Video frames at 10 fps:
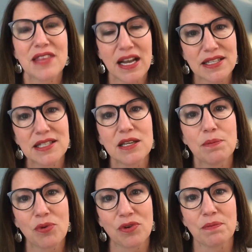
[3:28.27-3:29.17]
That's the
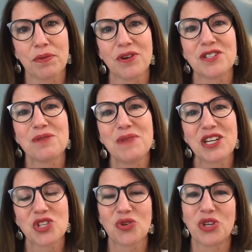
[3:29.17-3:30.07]
important part to
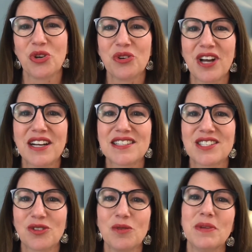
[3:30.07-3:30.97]
make sure that you're not
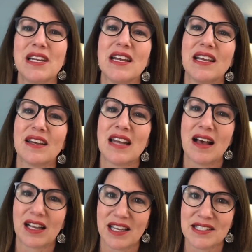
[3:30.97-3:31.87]
discriminating
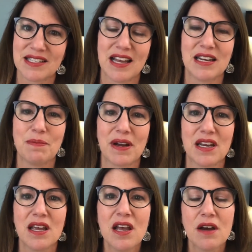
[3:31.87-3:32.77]
against
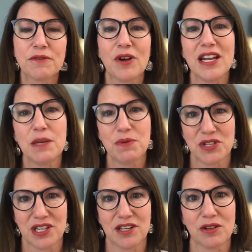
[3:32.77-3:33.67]
anybody for any
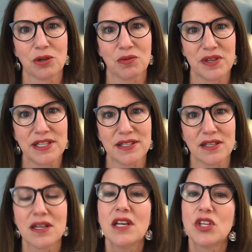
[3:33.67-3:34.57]
particular
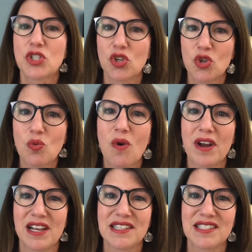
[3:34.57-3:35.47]
reason. So you
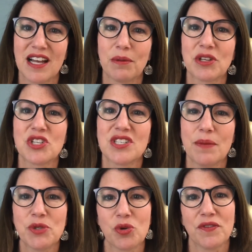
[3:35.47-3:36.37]
want to establish
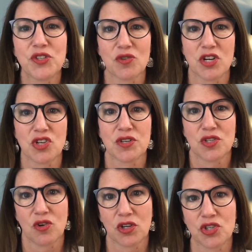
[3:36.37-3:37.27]
some sort of stretch
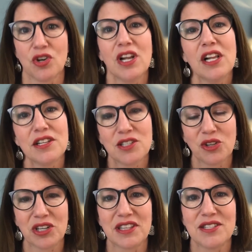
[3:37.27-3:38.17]
structure to
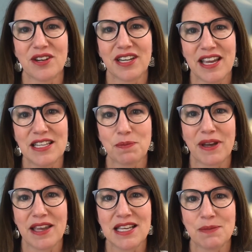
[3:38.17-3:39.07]
look at these on a case
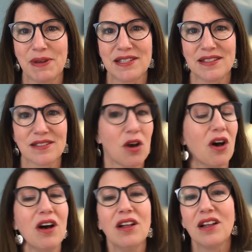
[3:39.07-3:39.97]
by case basis.
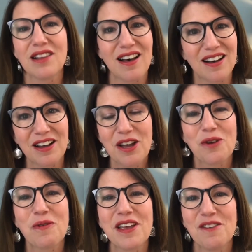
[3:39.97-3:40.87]
All along,
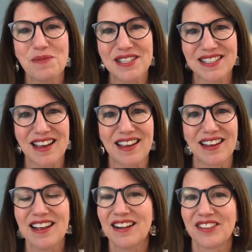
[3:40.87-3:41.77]
we have been
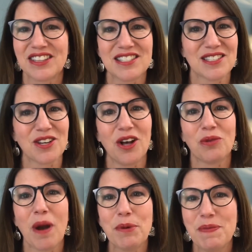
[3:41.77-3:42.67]
saying that this is
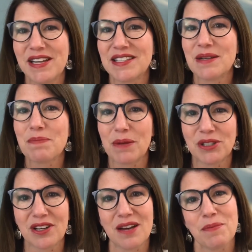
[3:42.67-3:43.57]
all rubber bands and
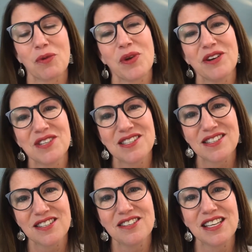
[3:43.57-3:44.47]
bubblegum. We are
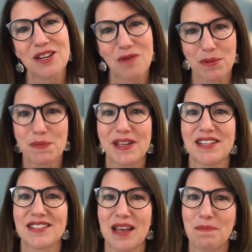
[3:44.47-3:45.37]
still in rubber
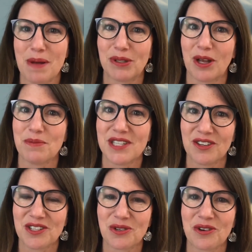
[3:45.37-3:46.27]
bands and bubblegum
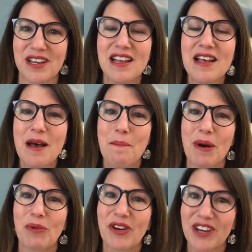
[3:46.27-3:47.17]
territory,
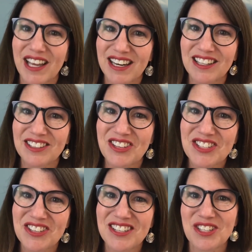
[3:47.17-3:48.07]
but we are getting
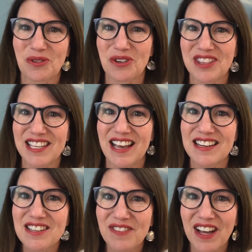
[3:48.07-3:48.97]
closer toward the
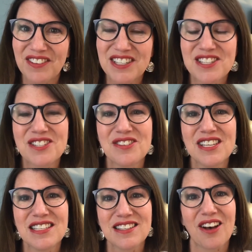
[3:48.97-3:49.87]
end of having to do
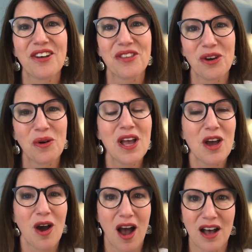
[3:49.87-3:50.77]
this, although
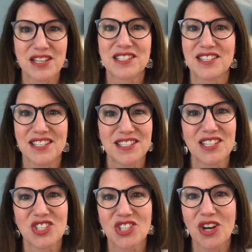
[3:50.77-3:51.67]
uh,
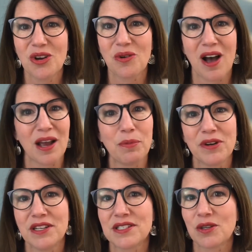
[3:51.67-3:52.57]
statistics show
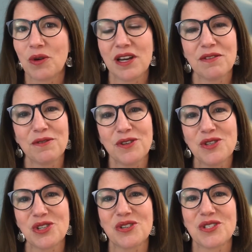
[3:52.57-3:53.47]
hybrid is the way of the future.